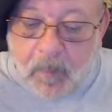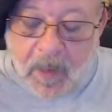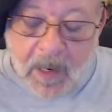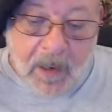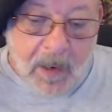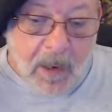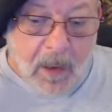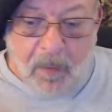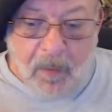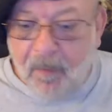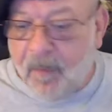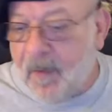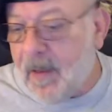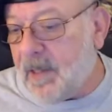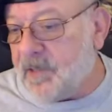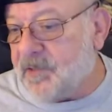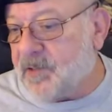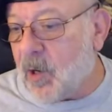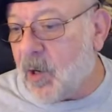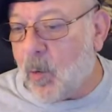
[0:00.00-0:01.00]
Another thing
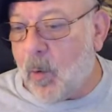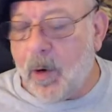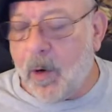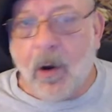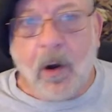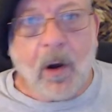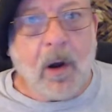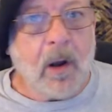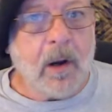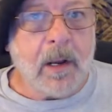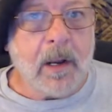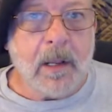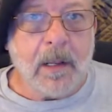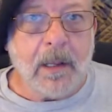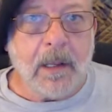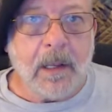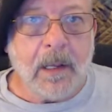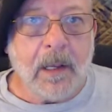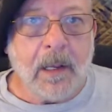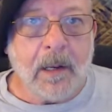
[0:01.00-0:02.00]
that's going on
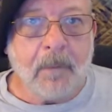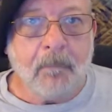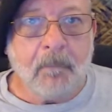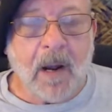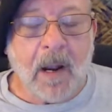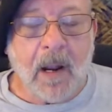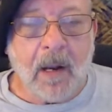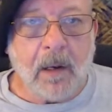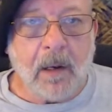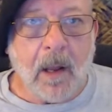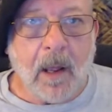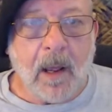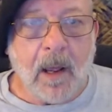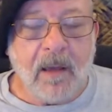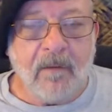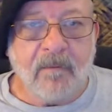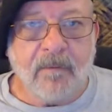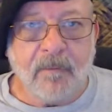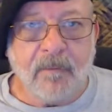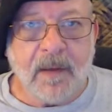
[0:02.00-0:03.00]
in my
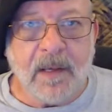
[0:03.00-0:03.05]
life